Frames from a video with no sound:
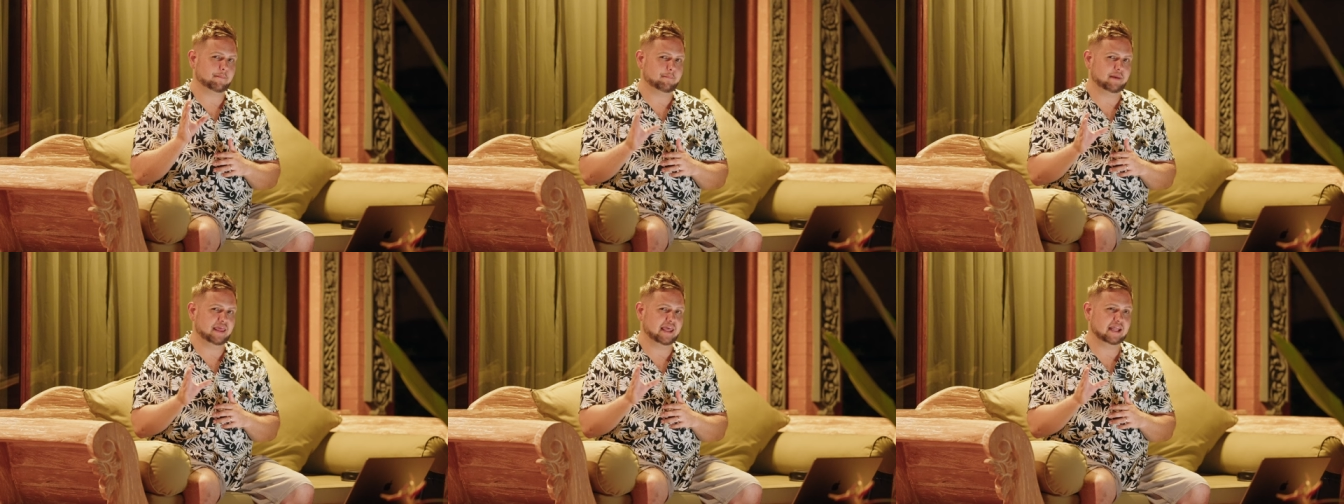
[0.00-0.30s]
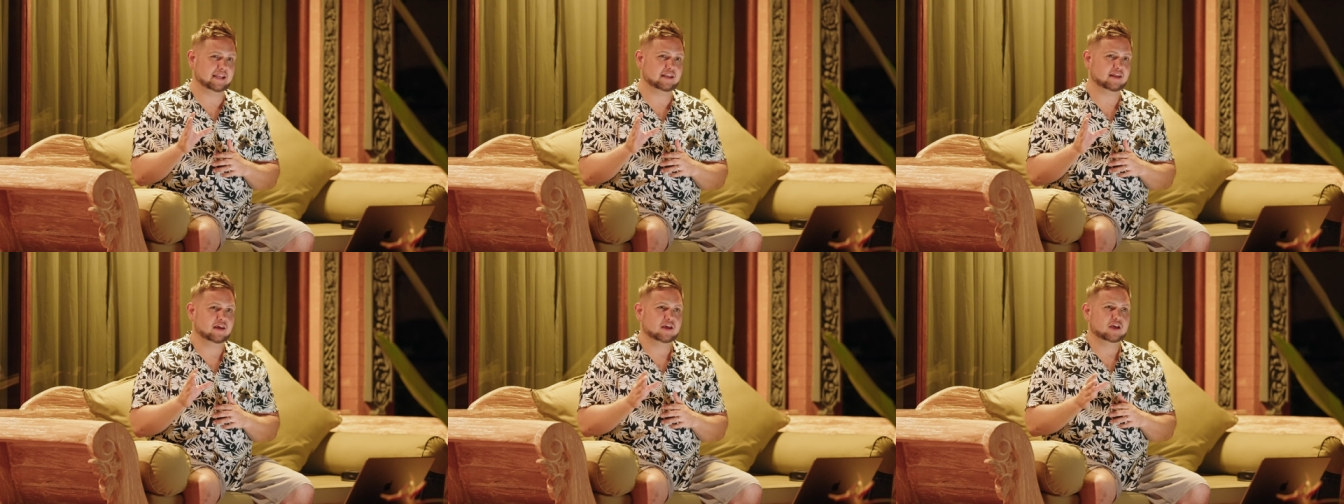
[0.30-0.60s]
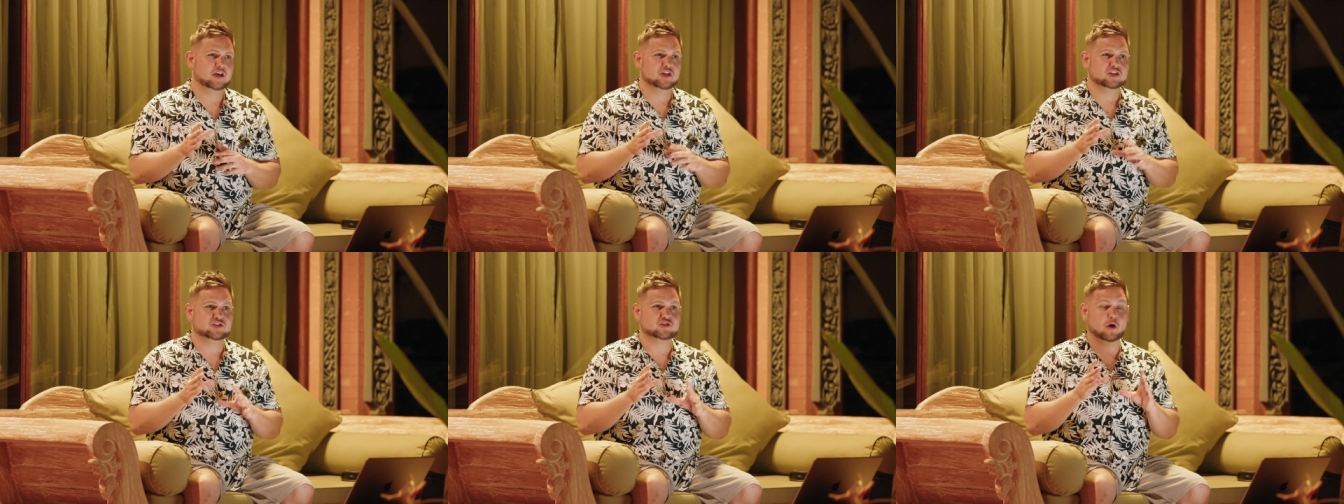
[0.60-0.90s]
bit.
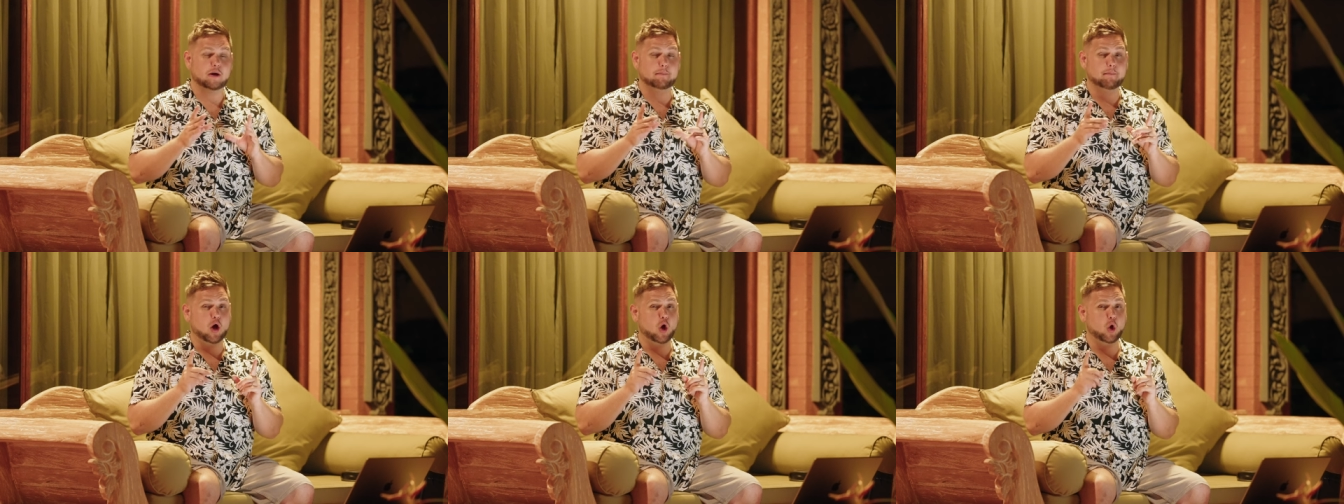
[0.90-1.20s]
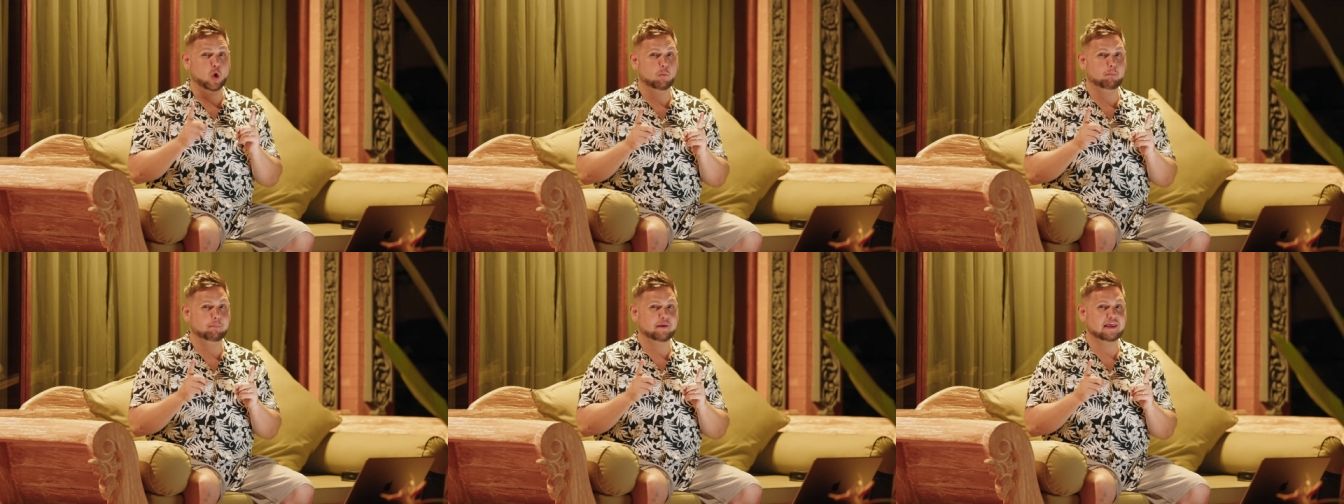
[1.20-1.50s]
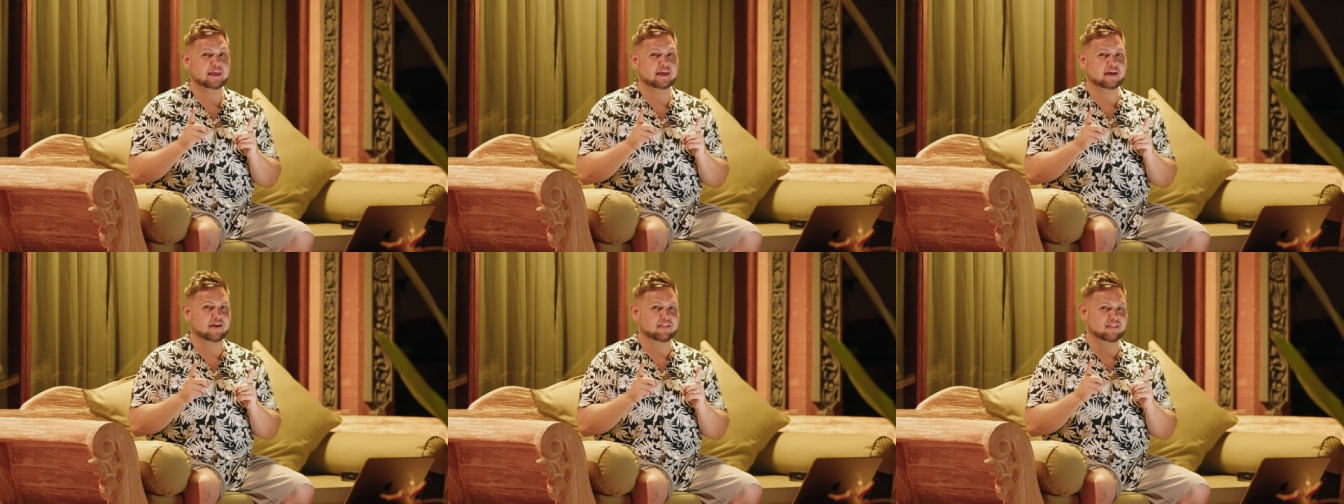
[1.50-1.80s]
So I'm
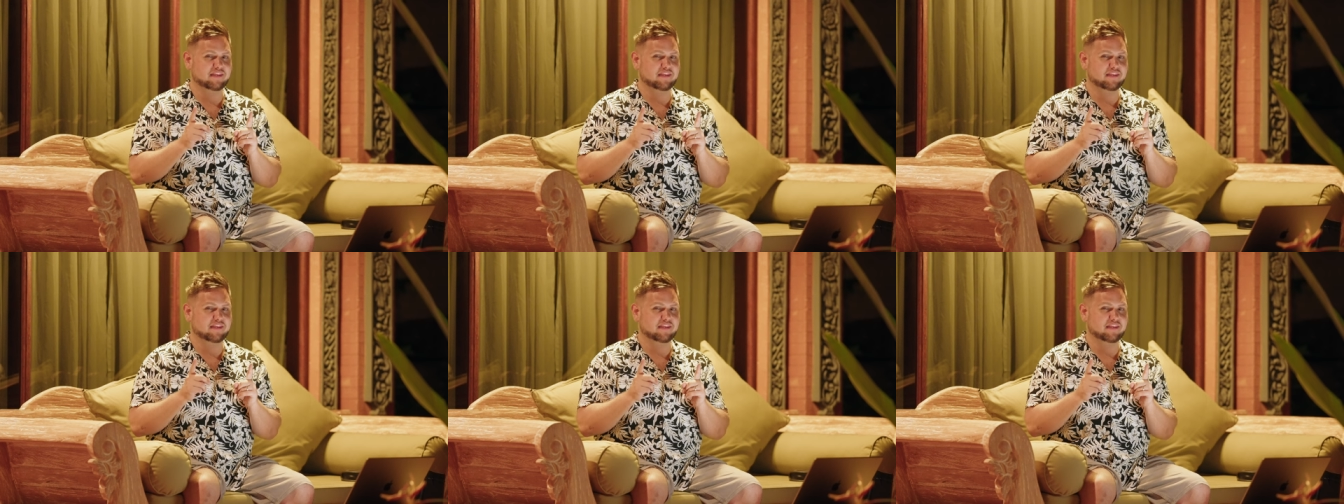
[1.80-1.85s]
hoping